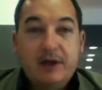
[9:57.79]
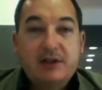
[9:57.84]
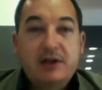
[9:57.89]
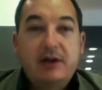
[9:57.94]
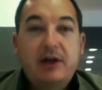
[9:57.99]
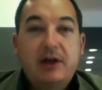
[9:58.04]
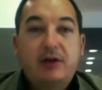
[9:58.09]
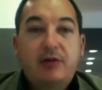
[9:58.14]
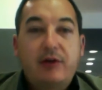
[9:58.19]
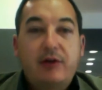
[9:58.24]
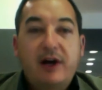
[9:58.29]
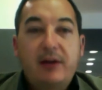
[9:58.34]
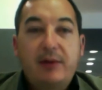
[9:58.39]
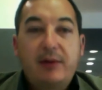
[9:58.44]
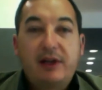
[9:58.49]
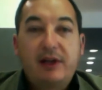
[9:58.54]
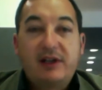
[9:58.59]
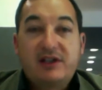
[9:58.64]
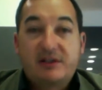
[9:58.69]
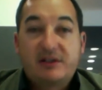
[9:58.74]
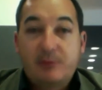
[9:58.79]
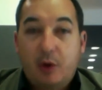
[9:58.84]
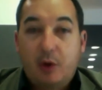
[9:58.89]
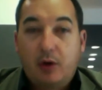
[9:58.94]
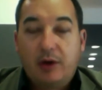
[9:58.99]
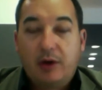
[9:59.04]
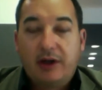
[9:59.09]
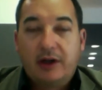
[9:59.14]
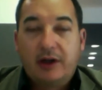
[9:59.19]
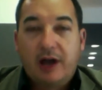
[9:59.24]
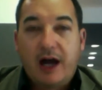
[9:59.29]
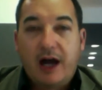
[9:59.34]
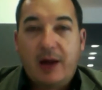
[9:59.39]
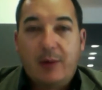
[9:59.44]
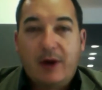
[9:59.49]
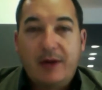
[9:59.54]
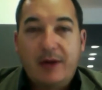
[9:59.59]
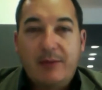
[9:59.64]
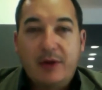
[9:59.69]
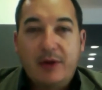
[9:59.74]
So an incredibly small and
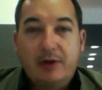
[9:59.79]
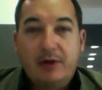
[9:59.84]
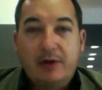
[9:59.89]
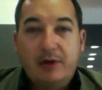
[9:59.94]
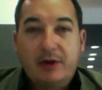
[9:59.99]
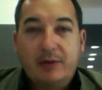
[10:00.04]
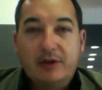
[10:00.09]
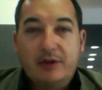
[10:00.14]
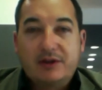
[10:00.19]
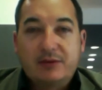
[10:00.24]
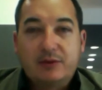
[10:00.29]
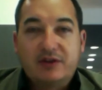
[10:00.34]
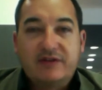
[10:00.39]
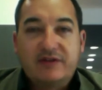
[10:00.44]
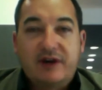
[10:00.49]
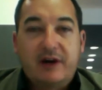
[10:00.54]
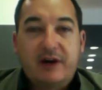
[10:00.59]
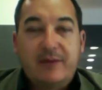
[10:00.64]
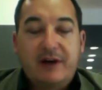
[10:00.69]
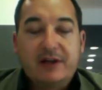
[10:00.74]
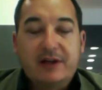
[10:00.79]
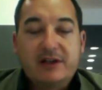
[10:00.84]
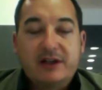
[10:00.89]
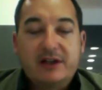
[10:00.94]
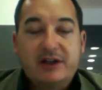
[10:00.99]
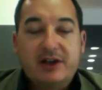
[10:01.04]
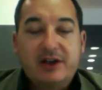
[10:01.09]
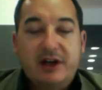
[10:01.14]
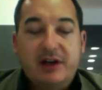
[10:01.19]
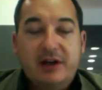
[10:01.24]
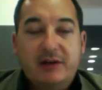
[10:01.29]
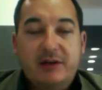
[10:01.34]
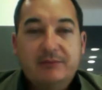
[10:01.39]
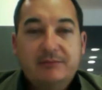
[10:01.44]
lightweight building was very much the agenda.